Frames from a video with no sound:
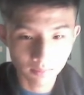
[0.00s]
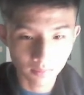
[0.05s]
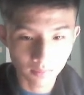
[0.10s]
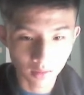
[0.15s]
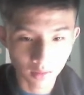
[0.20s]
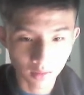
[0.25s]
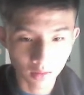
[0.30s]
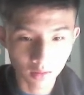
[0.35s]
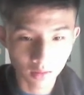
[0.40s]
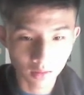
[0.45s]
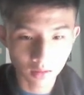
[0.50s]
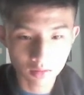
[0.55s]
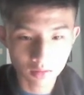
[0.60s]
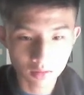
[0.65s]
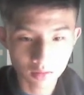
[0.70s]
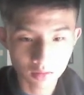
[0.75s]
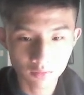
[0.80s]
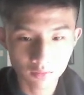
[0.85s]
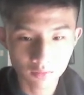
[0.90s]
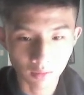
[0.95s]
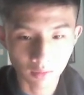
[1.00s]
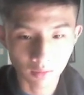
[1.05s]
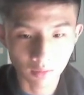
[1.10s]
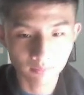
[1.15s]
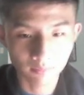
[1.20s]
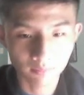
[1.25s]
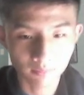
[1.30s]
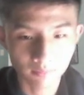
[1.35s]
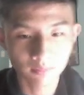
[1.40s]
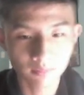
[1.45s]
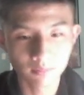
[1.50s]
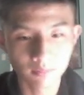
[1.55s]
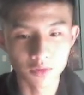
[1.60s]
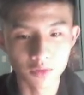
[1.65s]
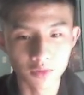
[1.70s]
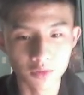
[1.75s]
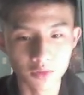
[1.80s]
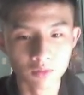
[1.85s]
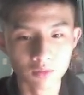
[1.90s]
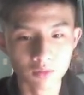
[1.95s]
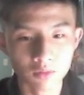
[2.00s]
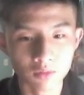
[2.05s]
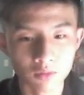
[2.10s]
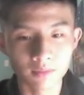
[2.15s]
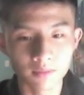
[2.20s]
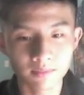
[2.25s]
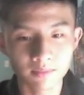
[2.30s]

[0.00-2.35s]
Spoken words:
And I got 2 and 4. Beauty.